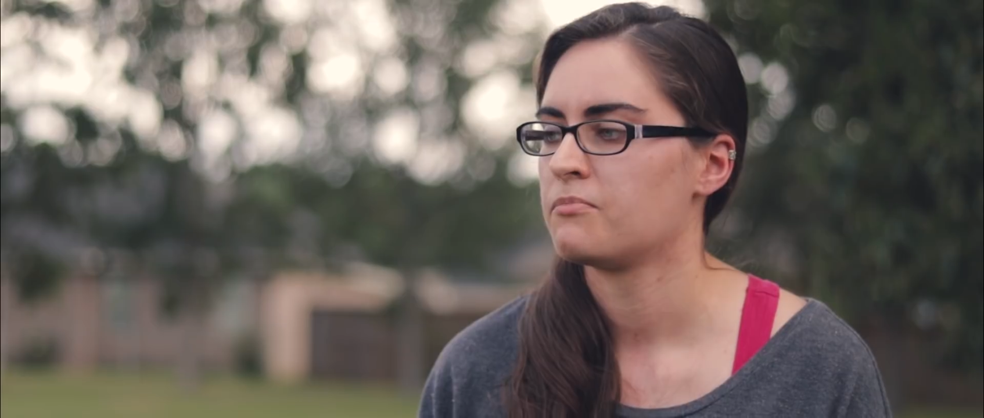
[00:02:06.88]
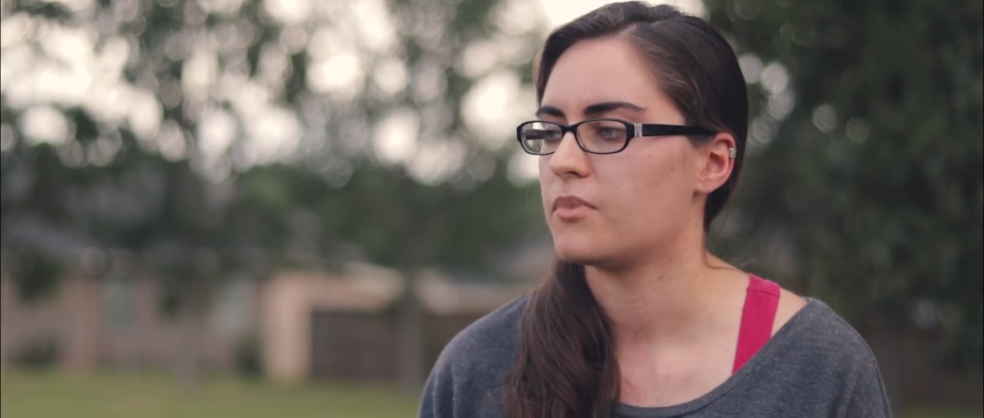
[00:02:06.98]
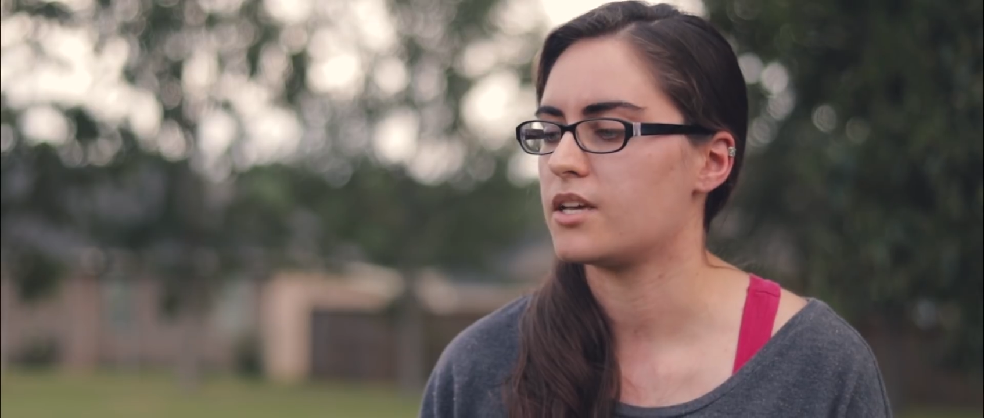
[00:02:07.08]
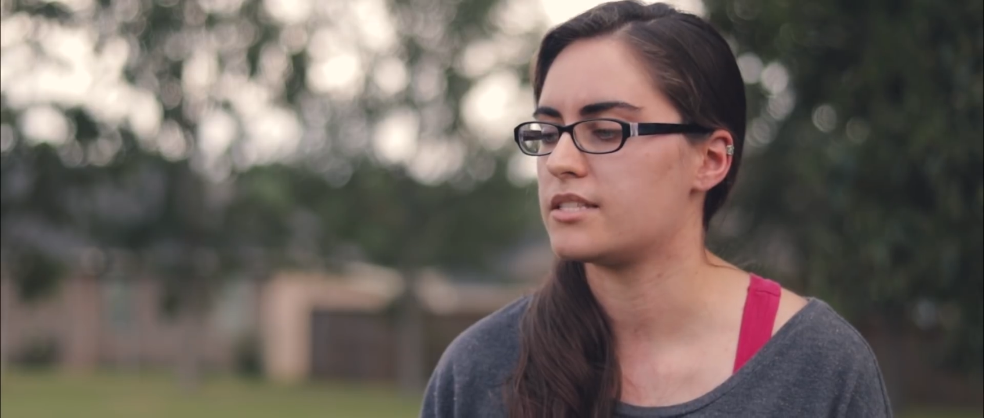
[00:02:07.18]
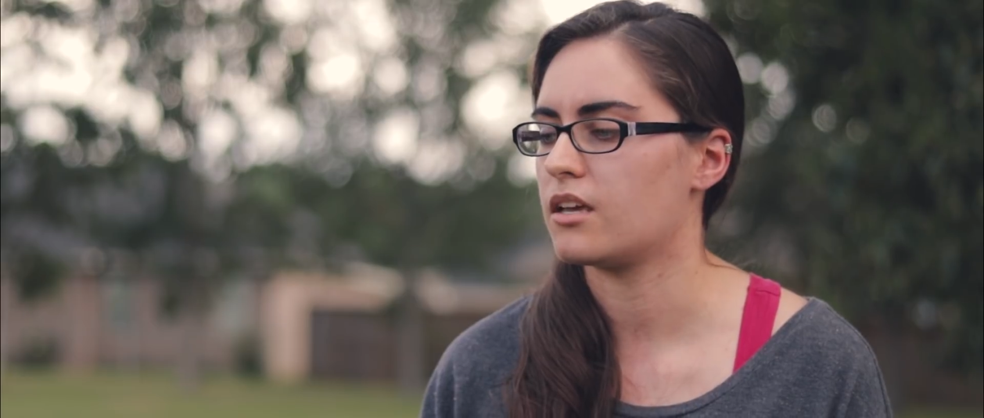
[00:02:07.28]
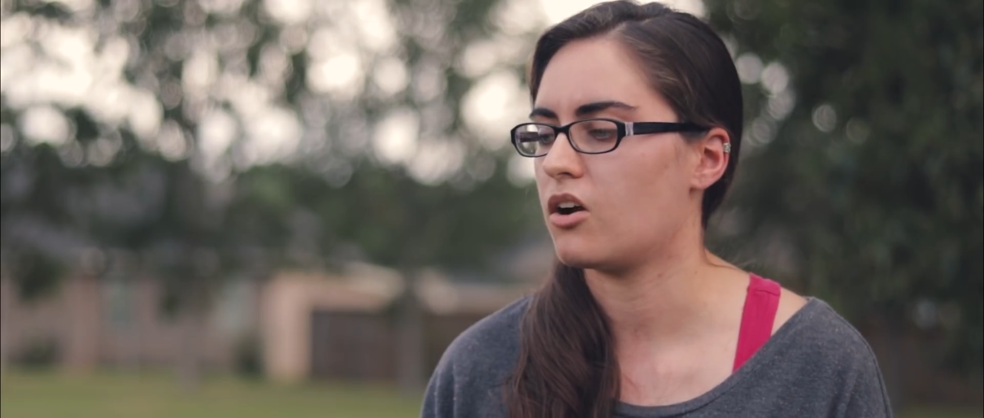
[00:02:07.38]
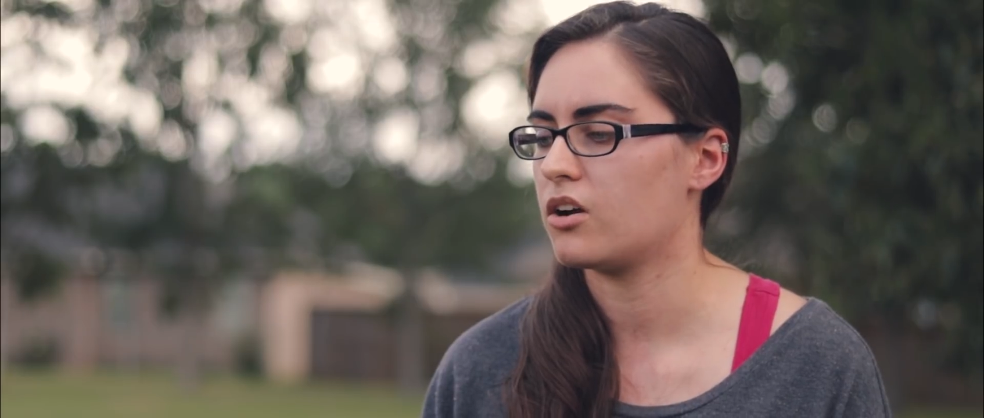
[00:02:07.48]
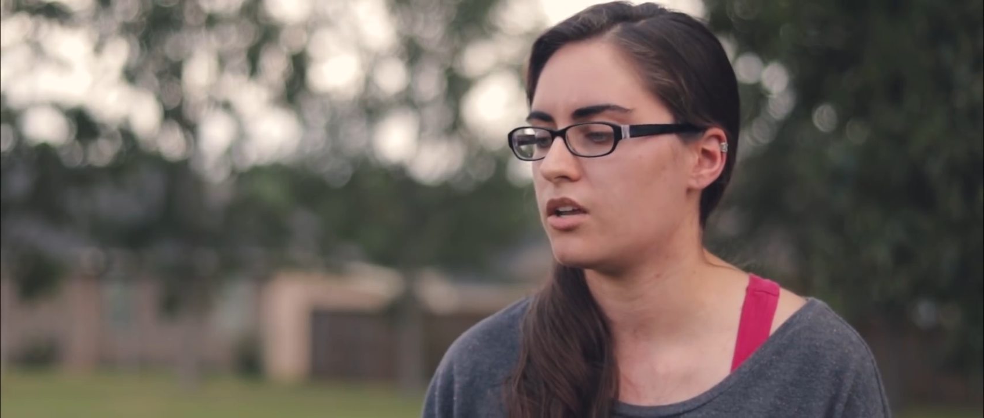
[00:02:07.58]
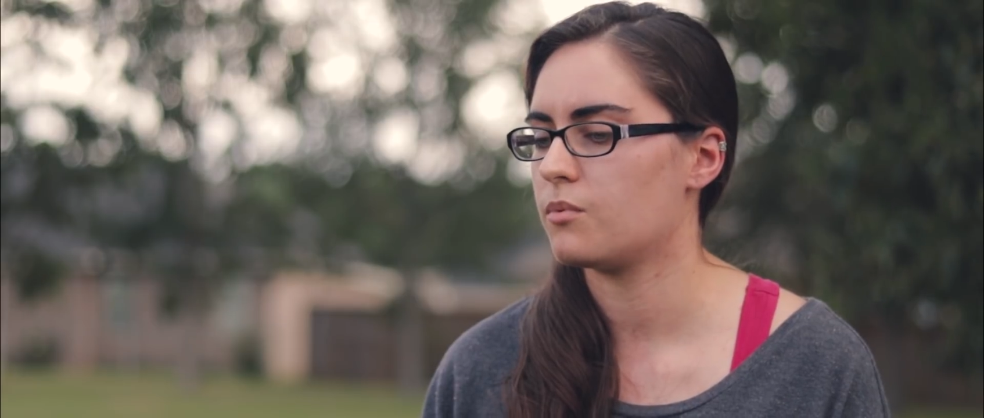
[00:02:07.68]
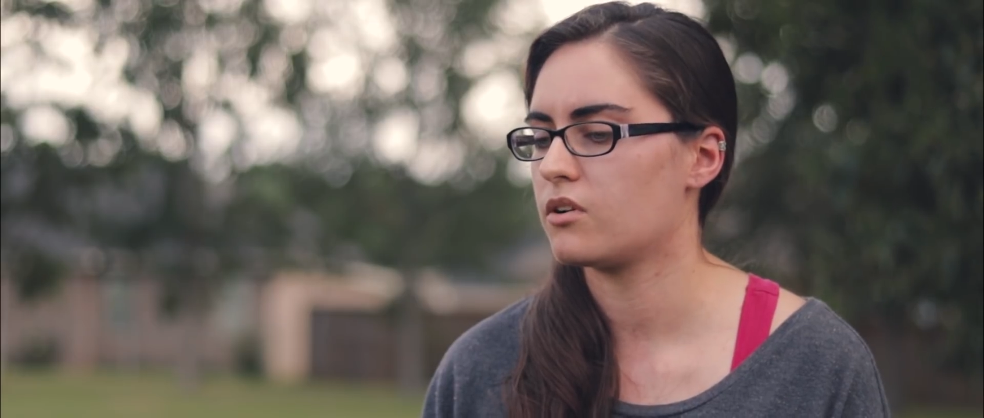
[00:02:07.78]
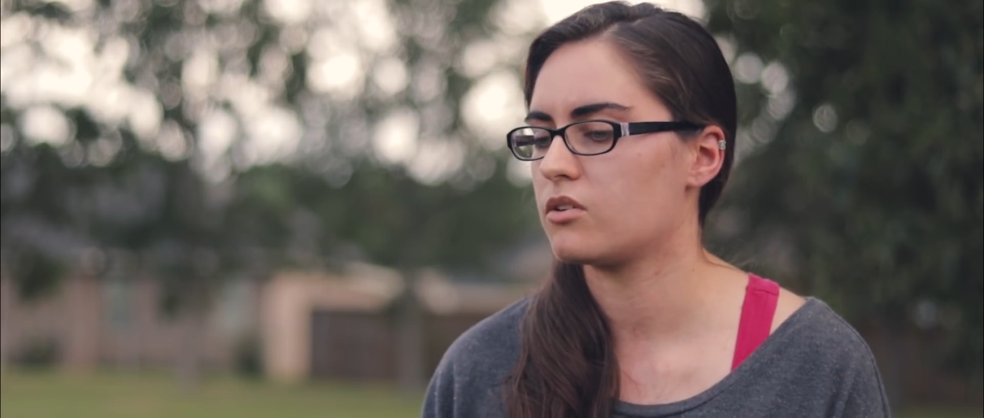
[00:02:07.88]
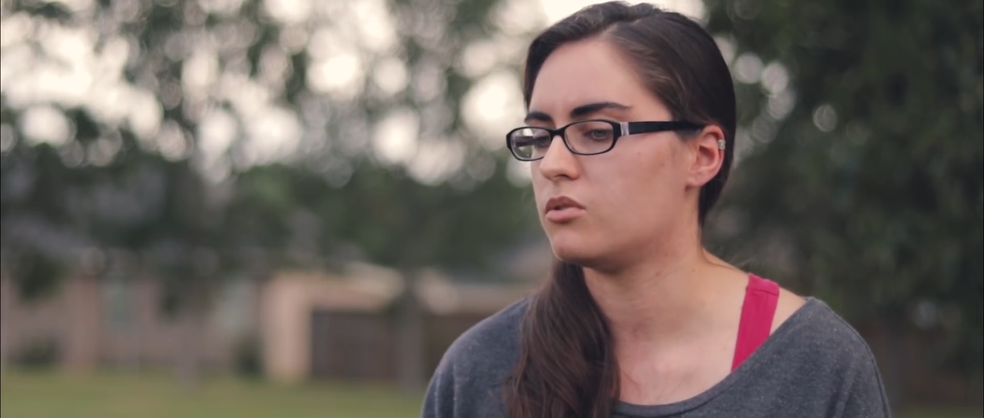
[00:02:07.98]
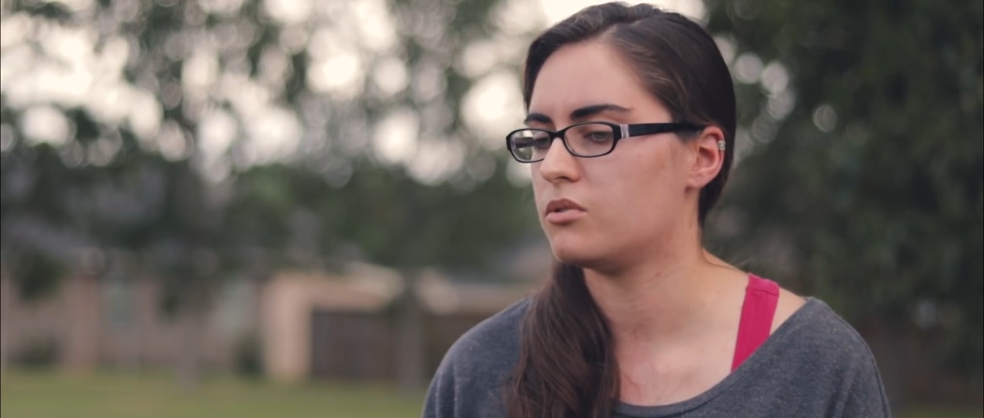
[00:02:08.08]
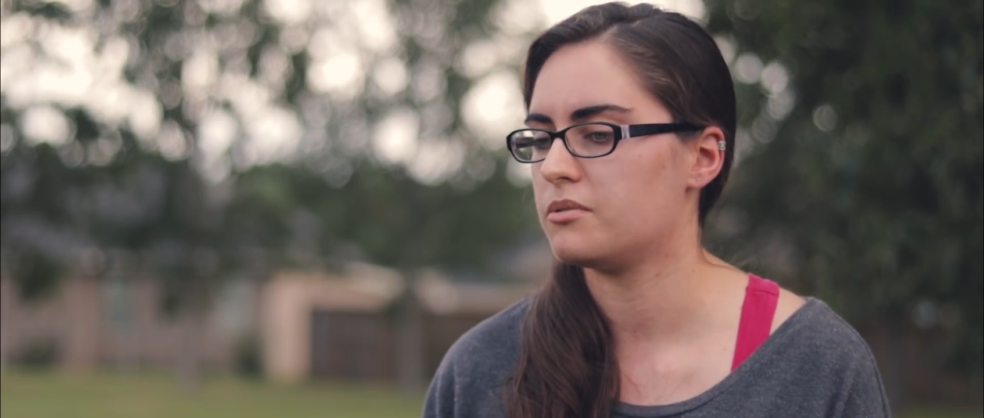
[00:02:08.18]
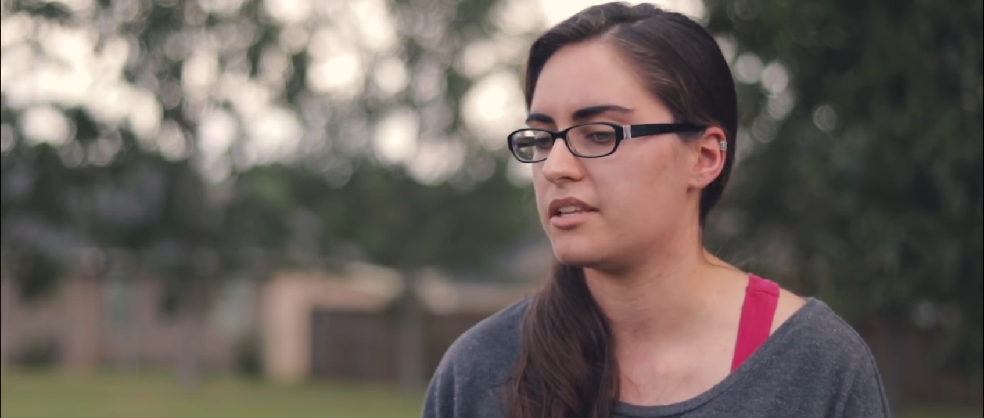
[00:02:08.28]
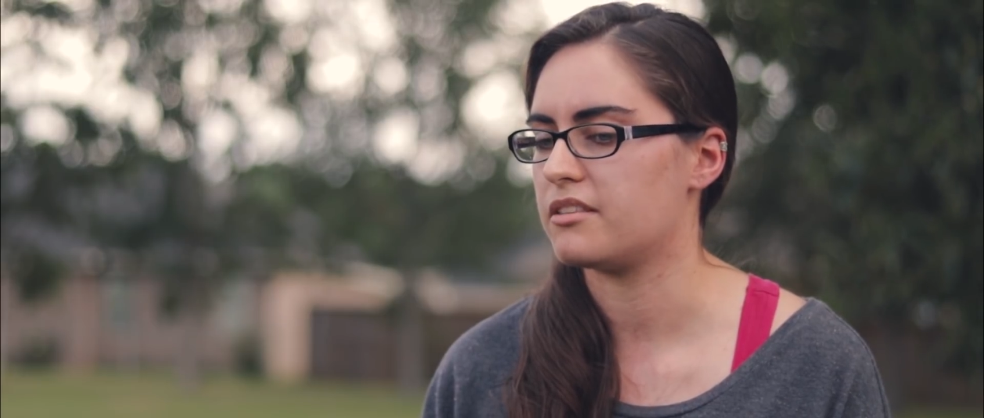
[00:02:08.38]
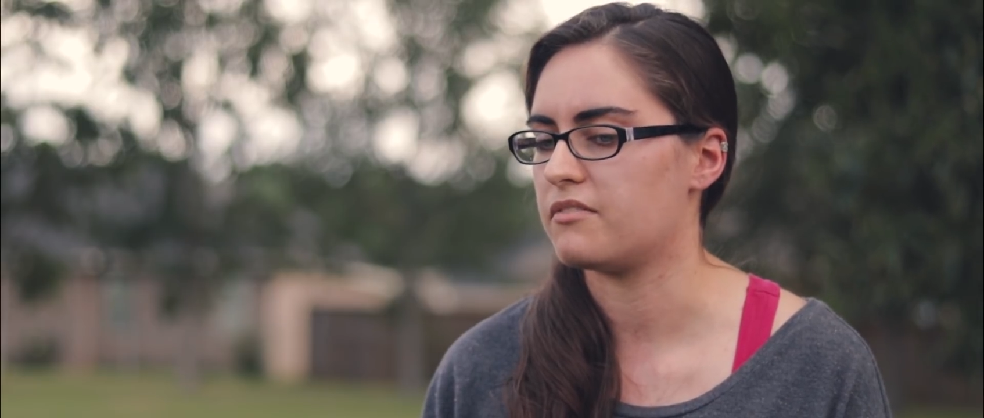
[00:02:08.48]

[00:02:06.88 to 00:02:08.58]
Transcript: because they already weren't cool with